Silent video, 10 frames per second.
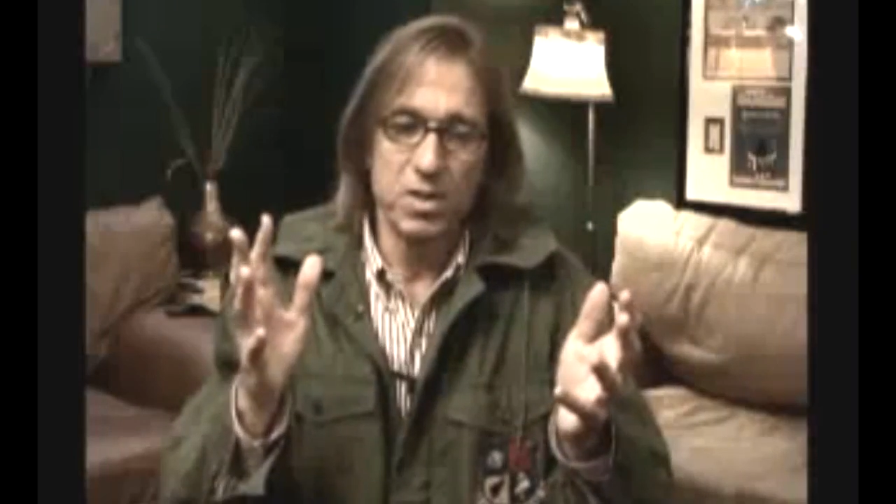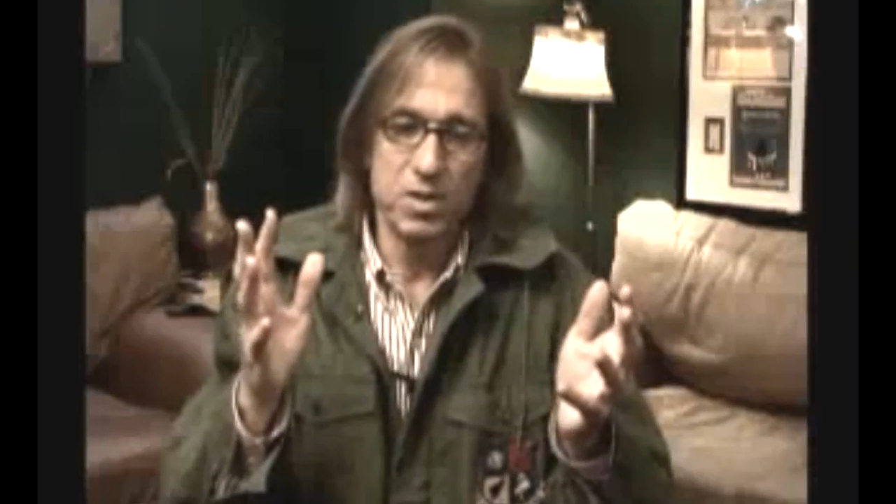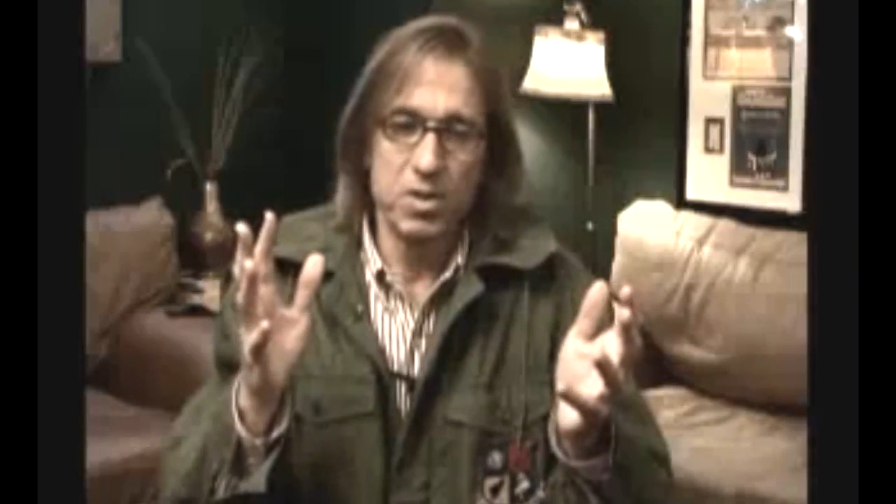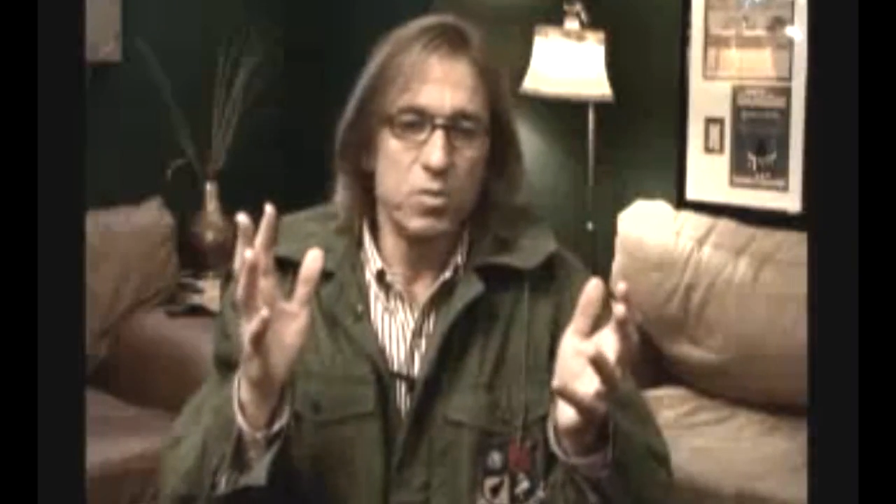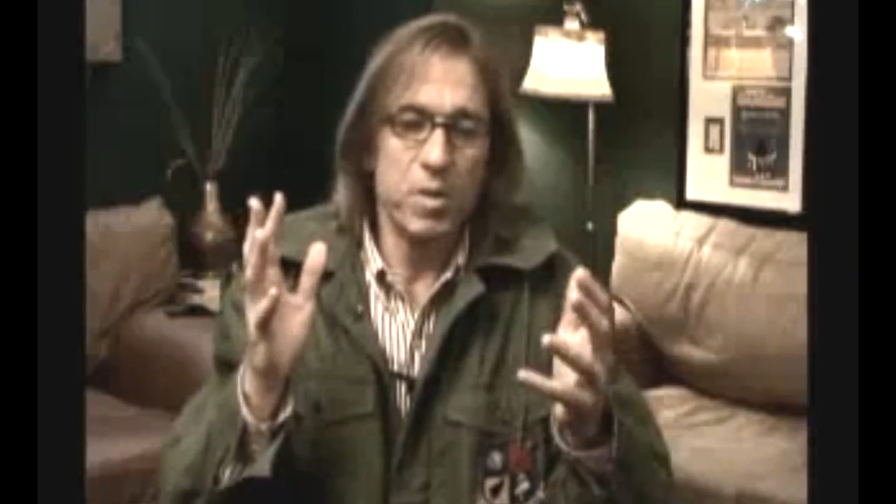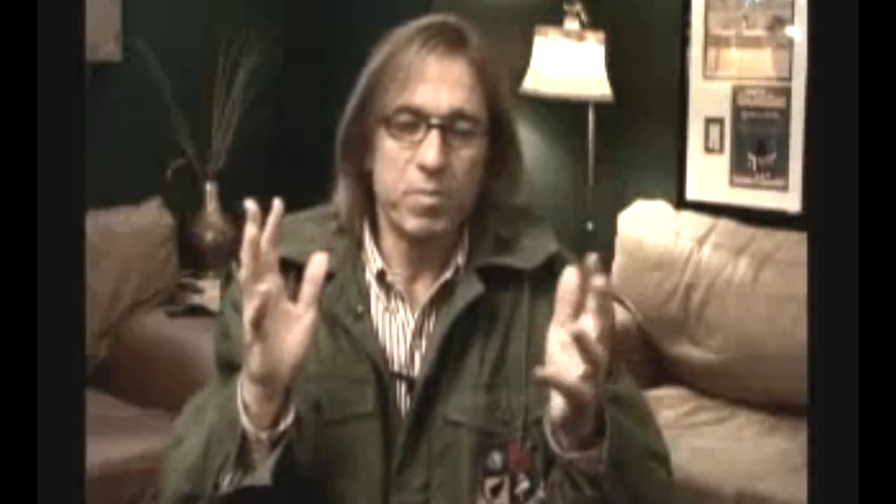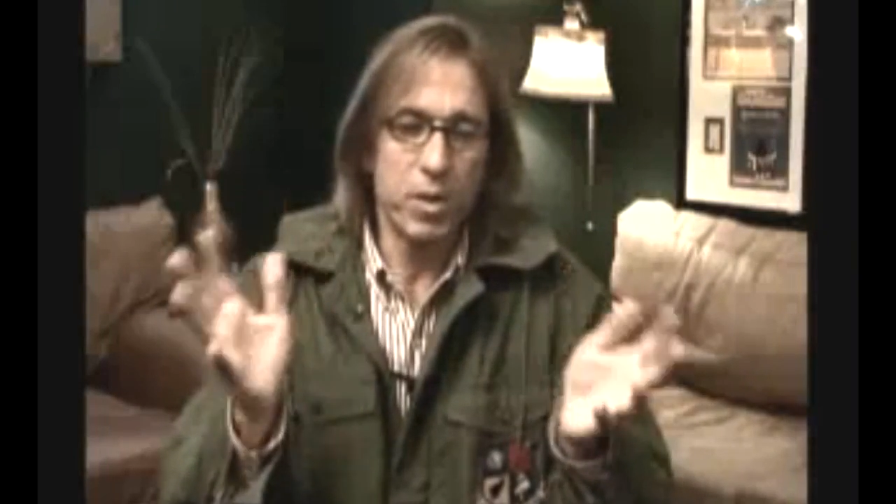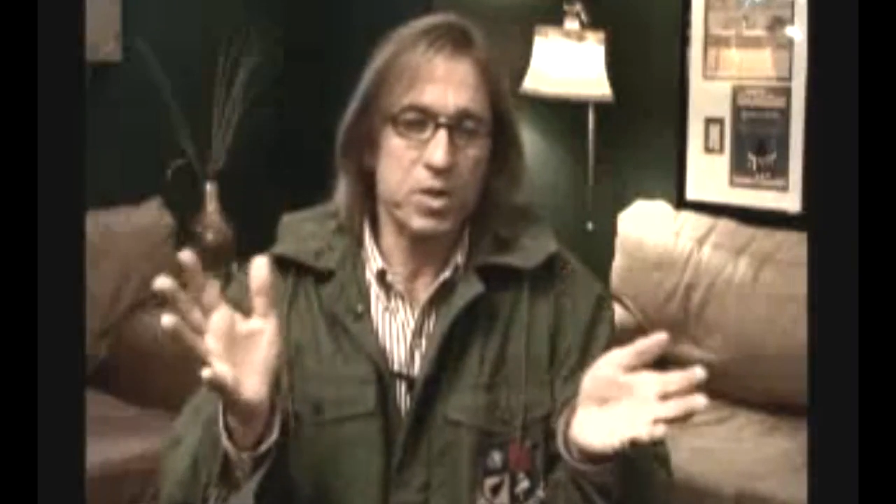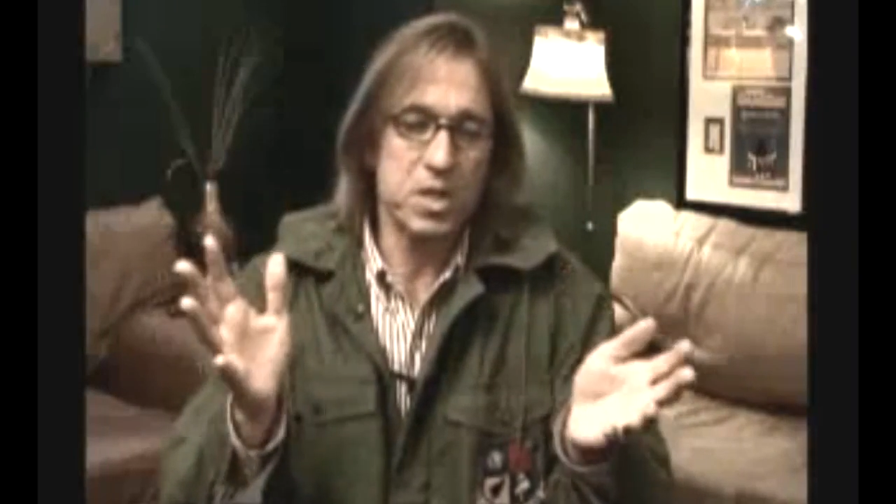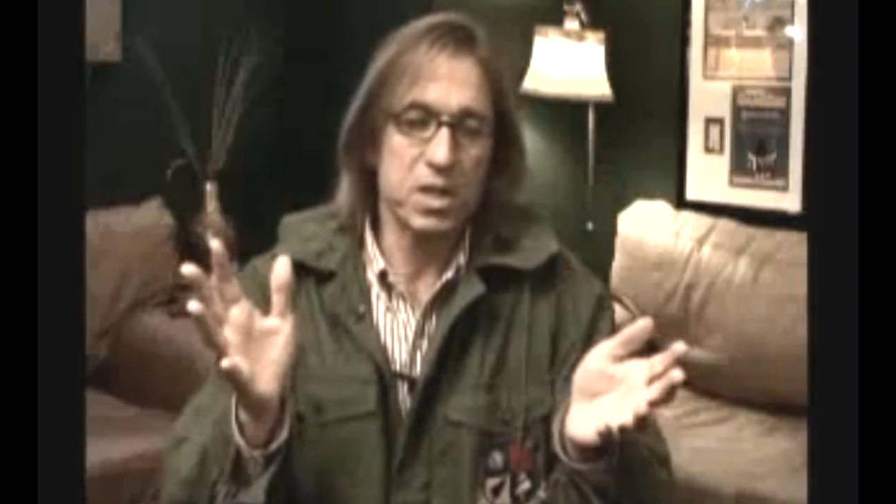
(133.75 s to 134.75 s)
knew me
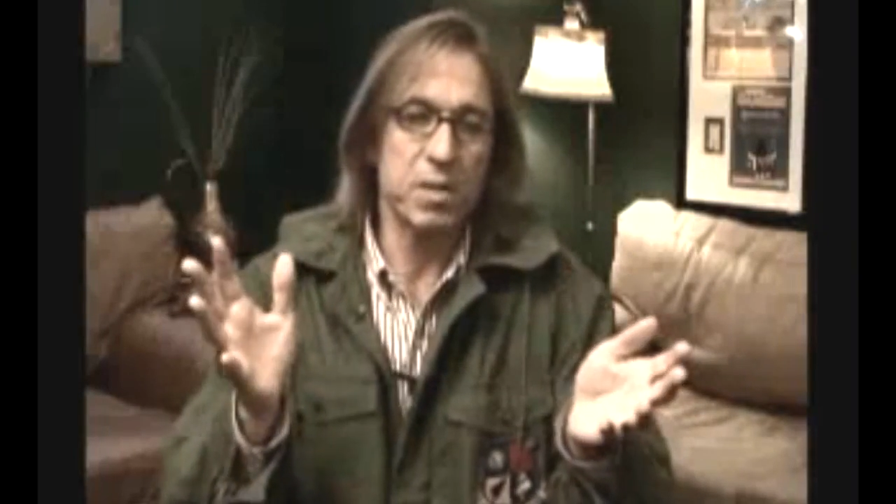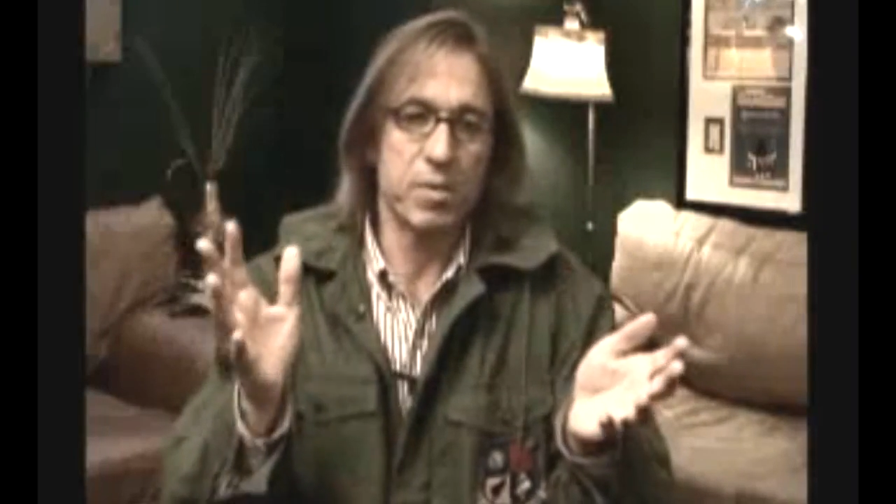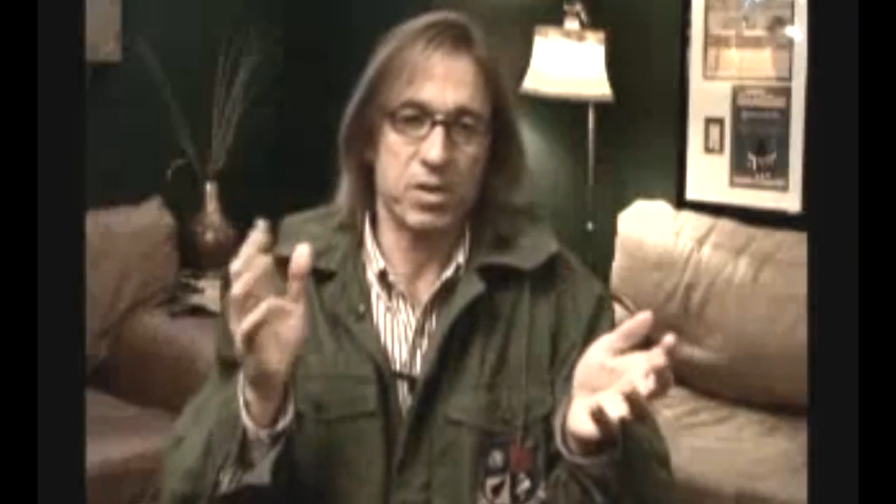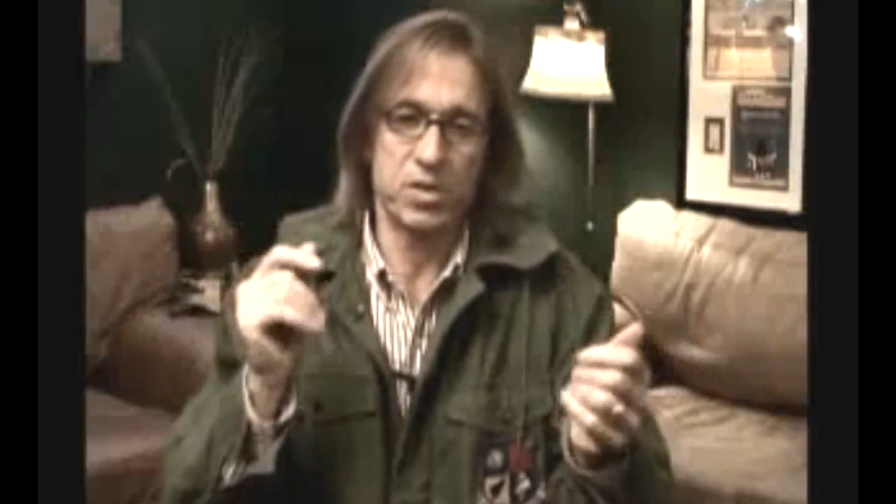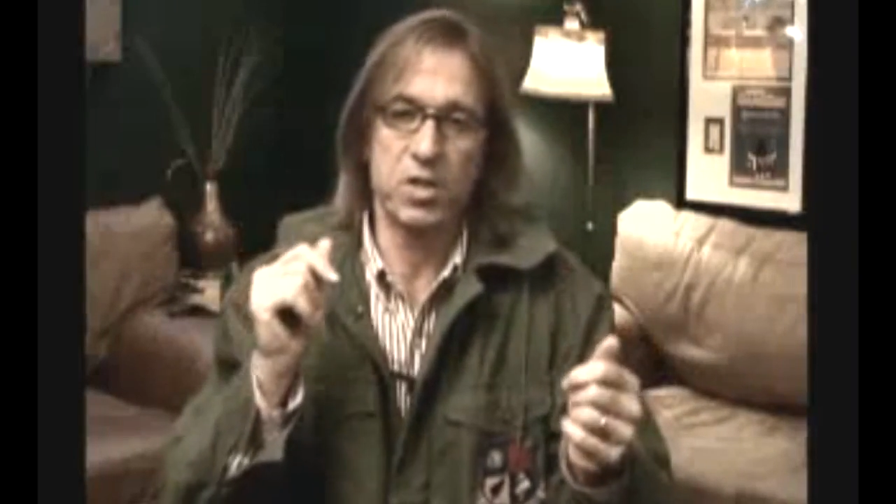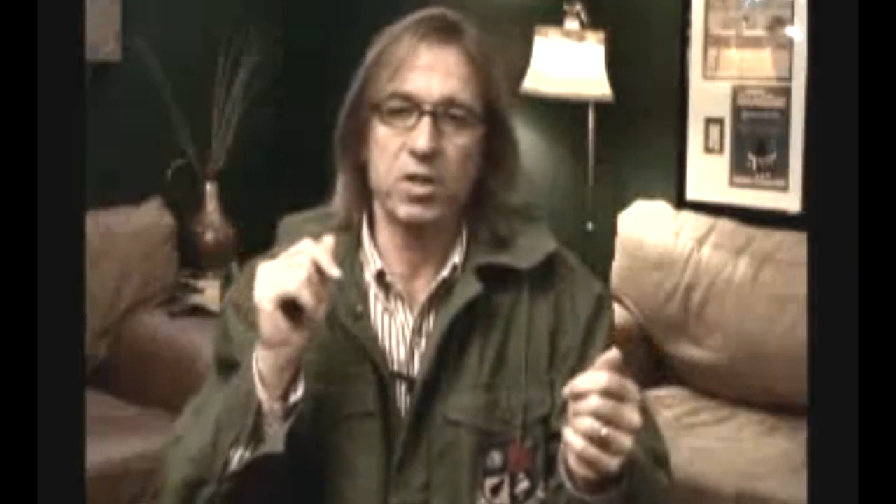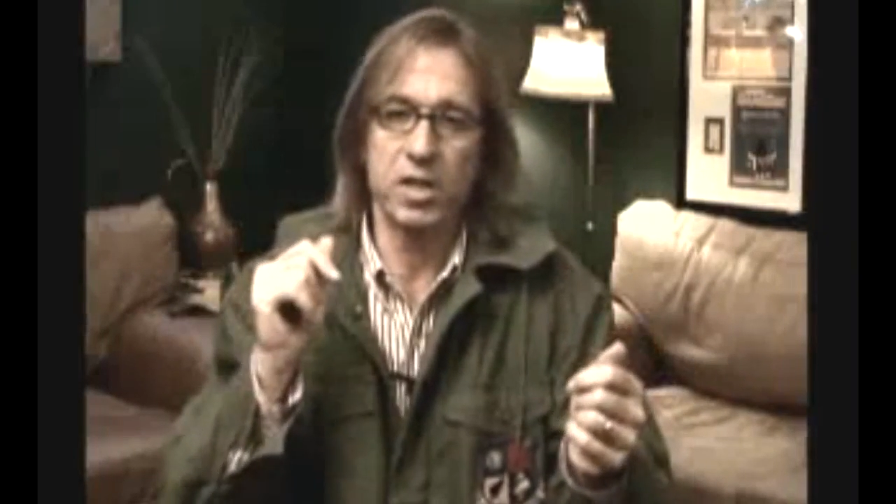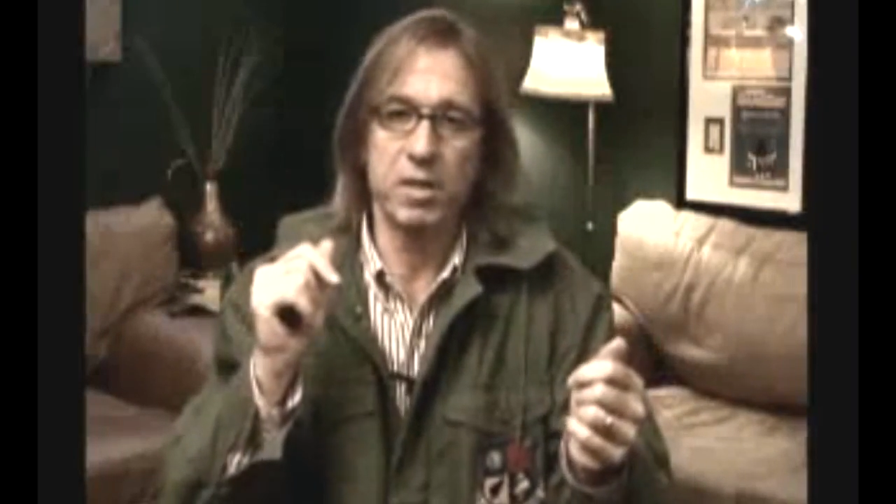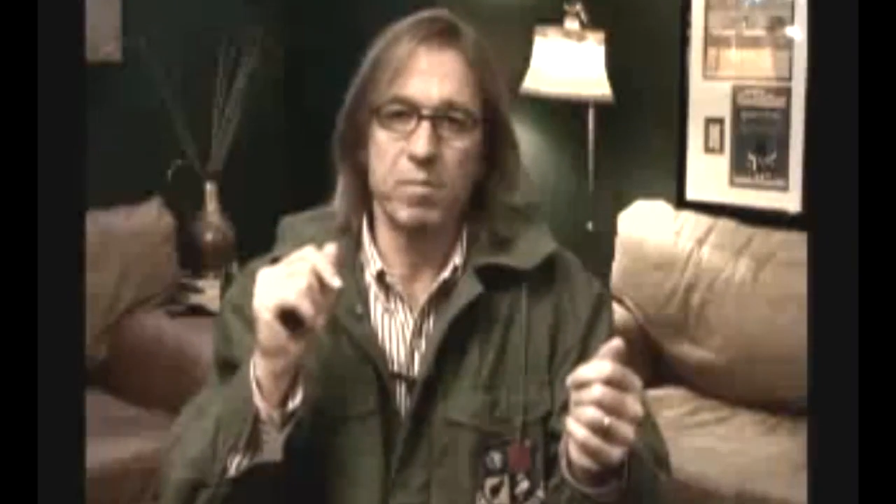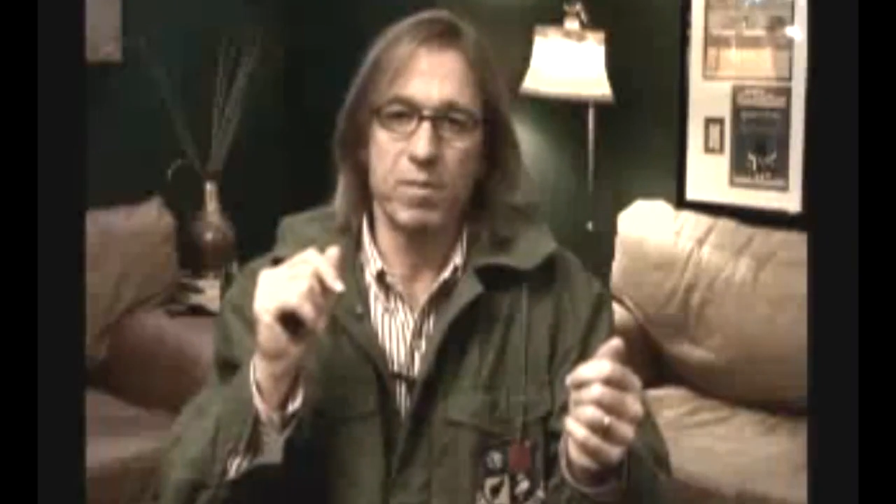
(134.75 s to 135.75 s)
personally, but
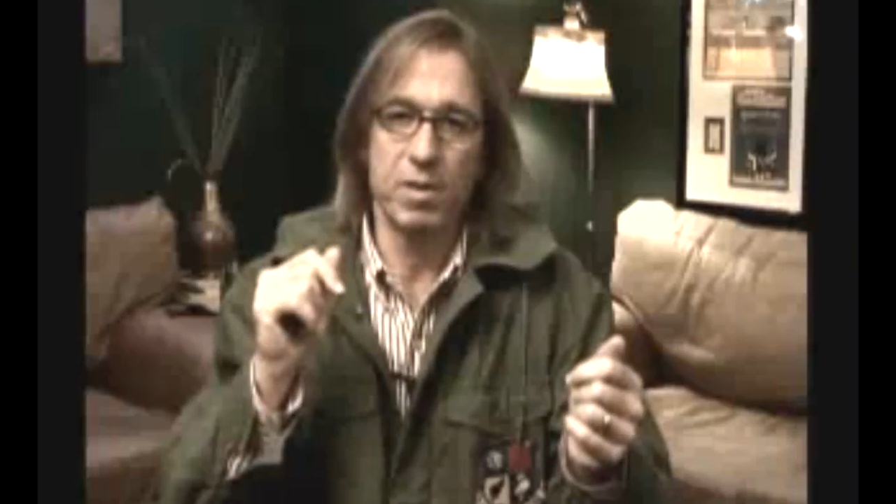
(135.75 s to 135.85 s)
certainly